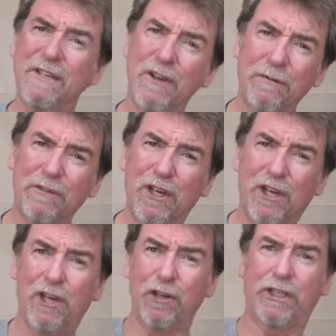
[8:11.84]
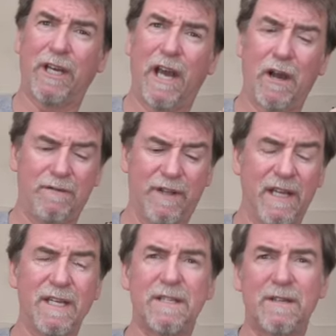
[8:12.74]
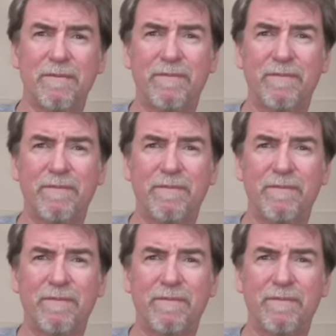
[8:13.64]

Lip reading: enough gushing over this.